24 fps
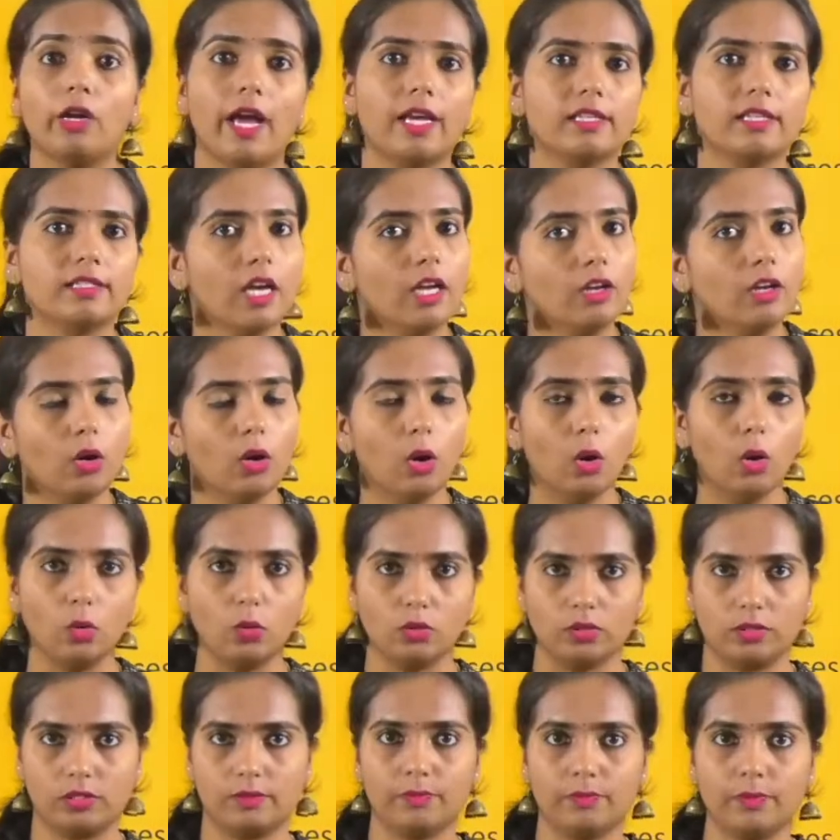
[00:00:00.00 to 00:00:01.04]
as our
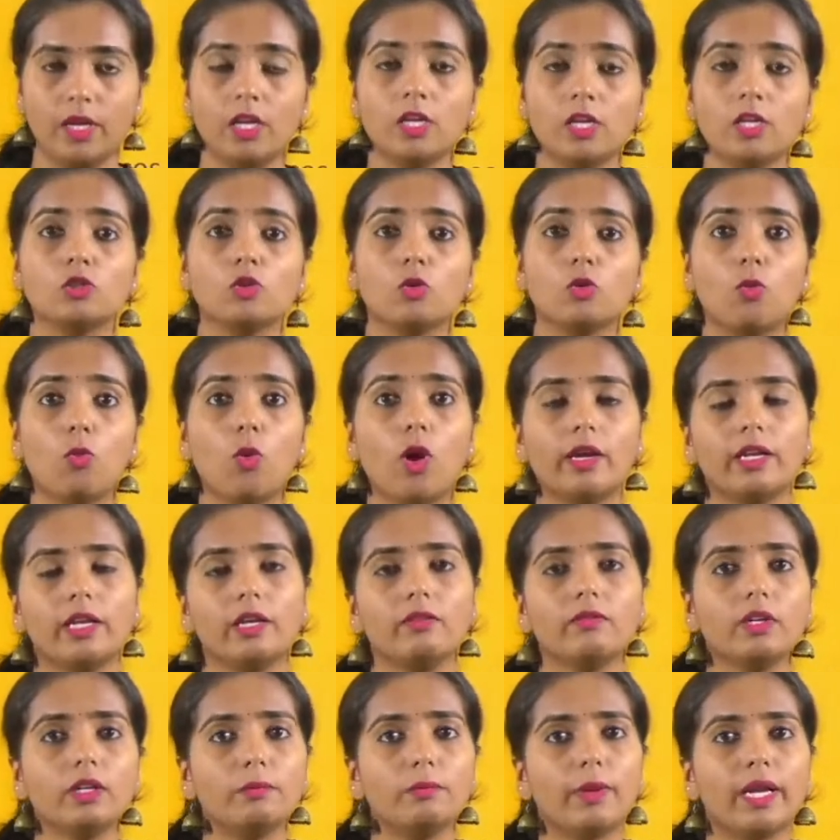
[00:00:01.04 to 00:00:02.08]
ores. So
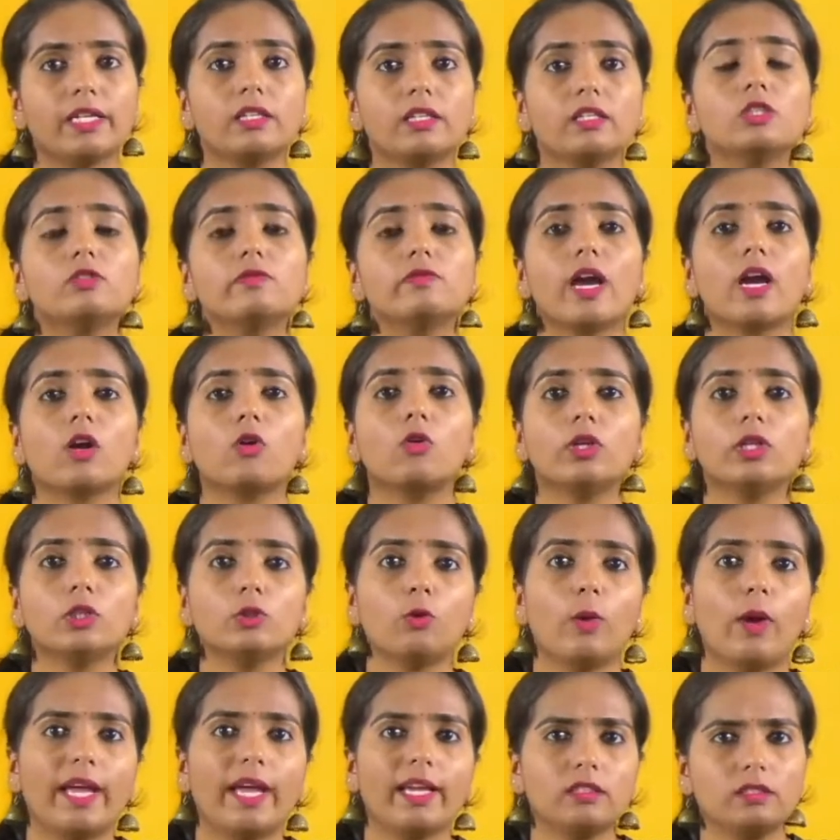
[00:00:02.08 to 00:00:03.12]
whatever metals we are going to
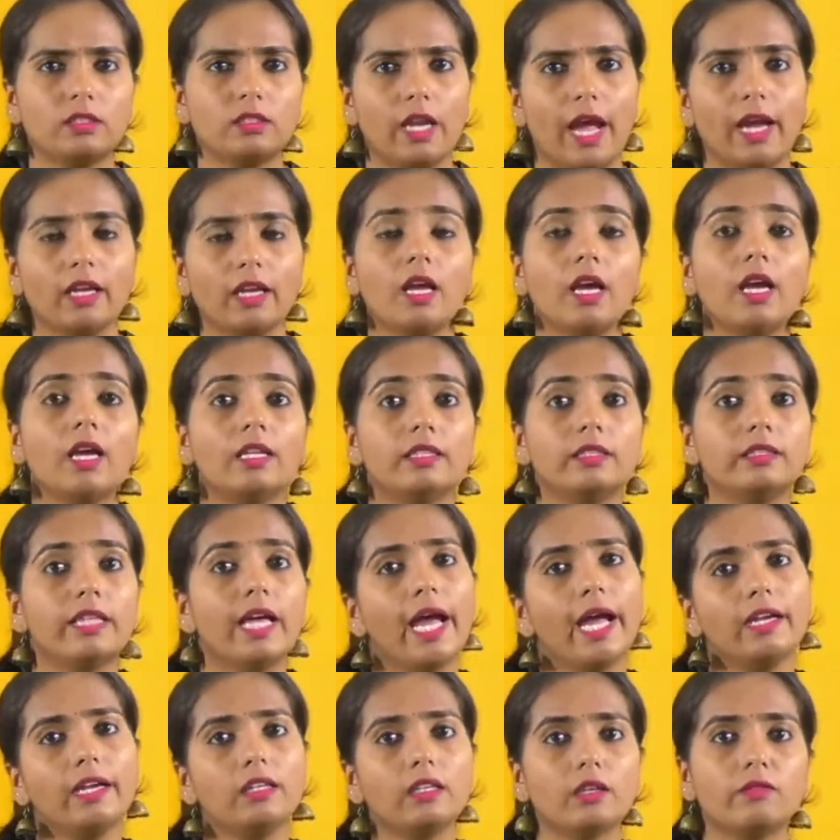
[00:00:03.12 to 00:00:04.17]
extract, that
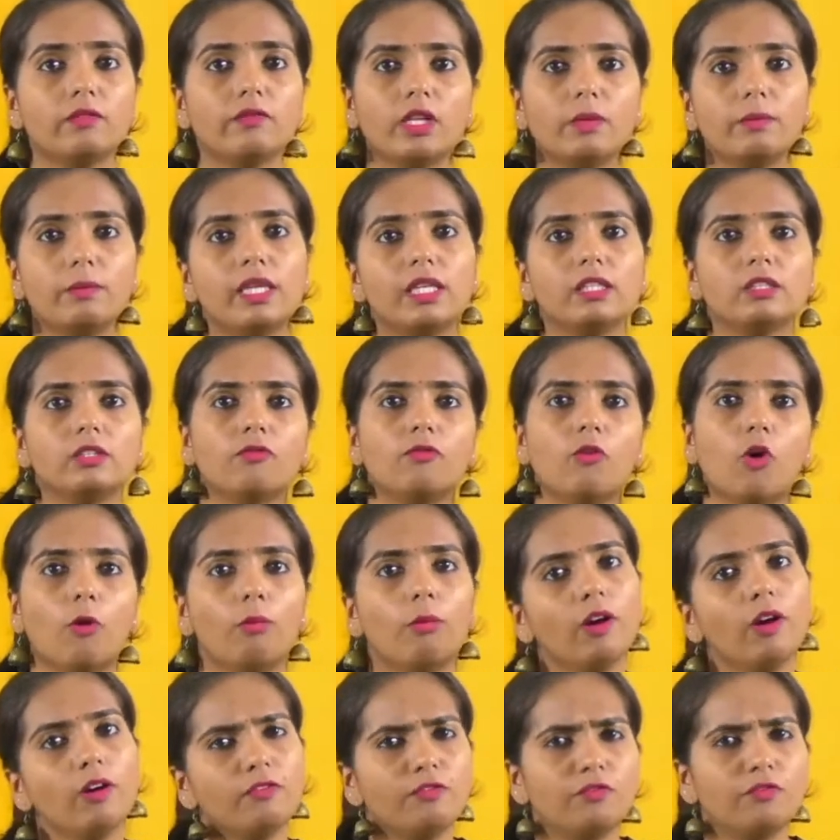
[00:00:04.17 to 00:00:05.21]
will be in the form
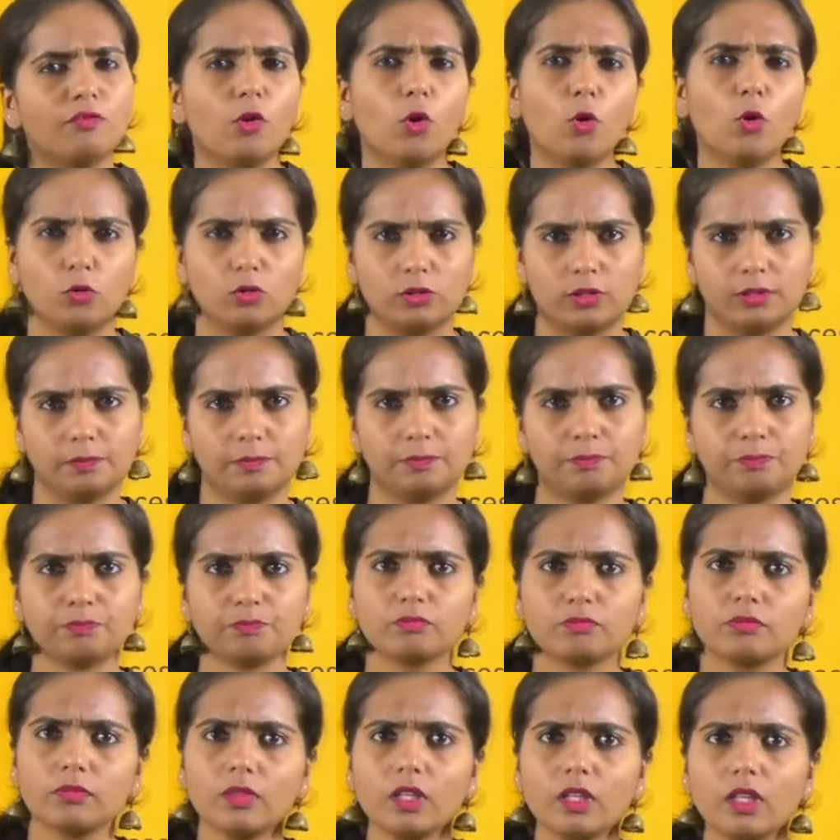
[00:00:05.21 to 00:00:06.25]
of ores.
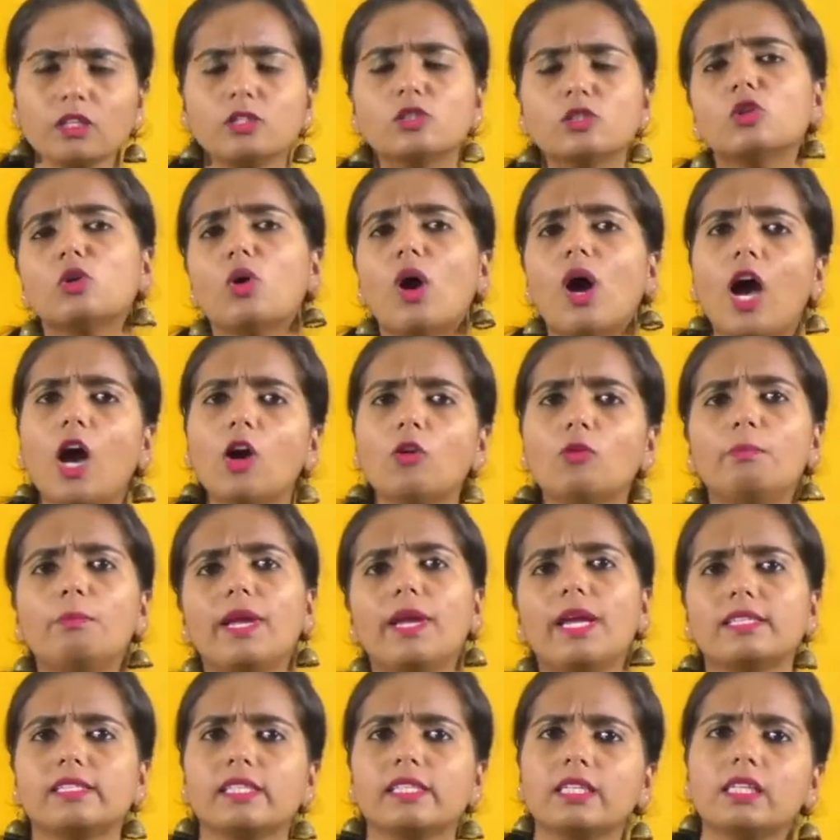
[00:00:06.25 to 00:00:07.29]
So how
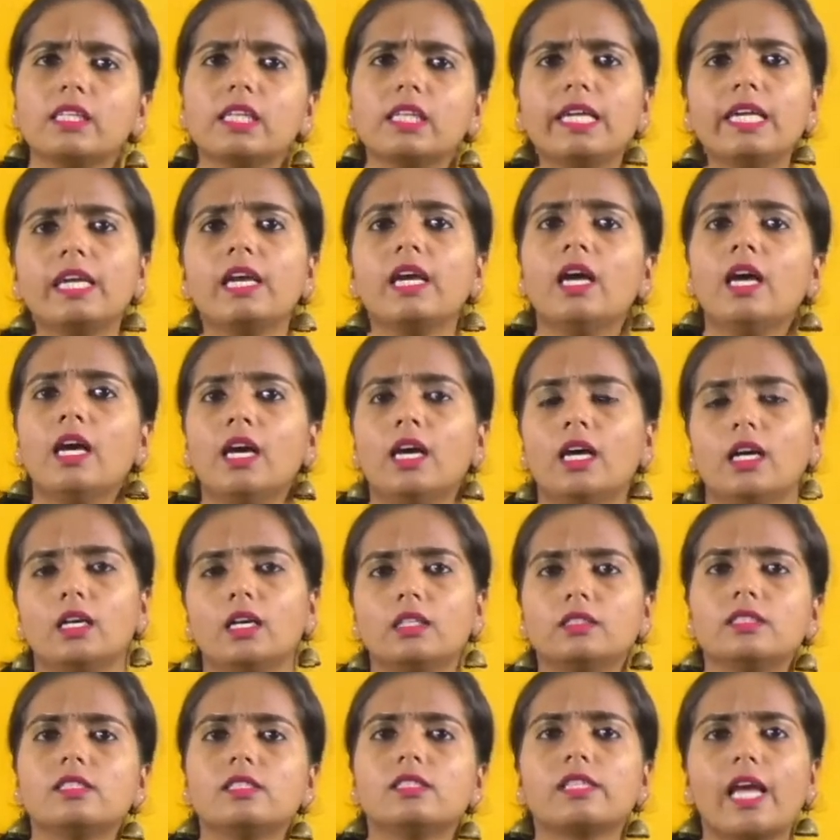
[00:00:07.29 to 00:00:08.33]
basically
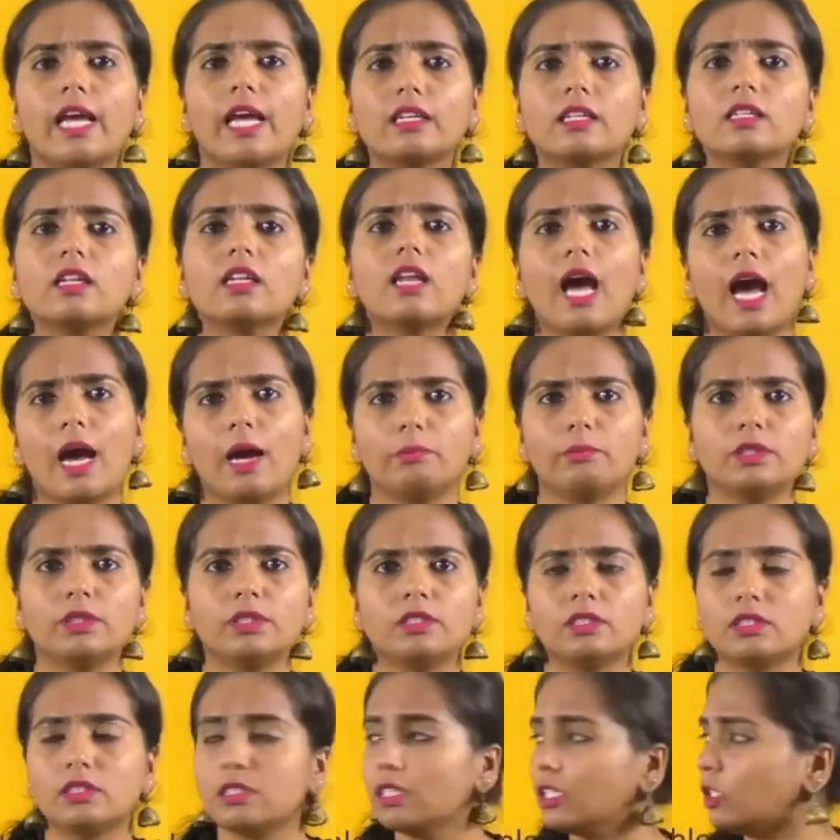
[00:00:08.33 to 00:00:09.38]
this cycle
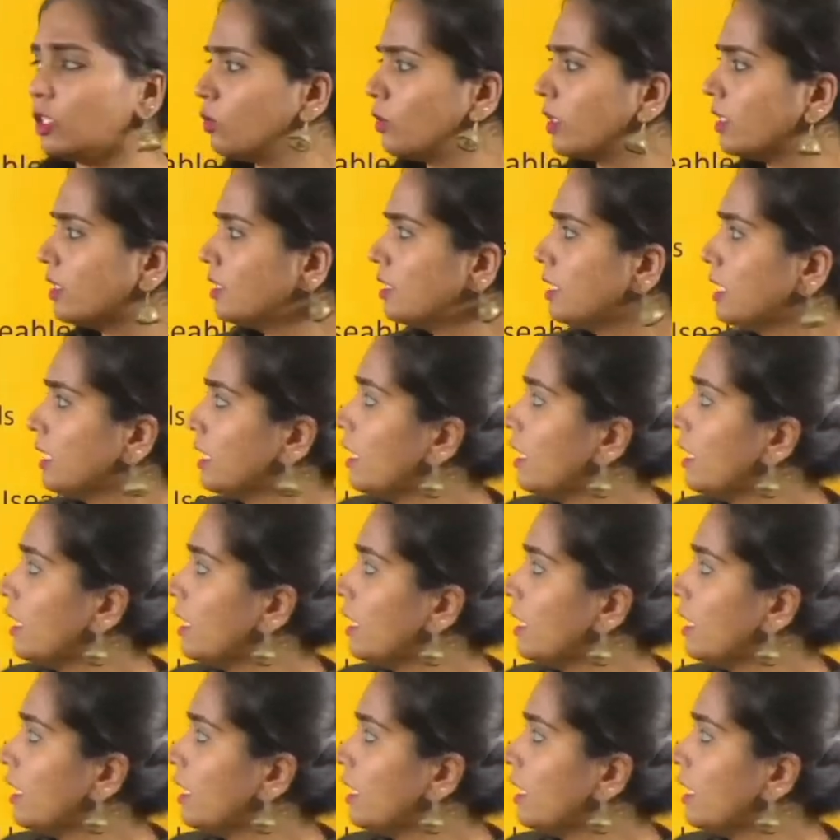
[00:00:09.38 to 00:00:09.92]
happens, you can see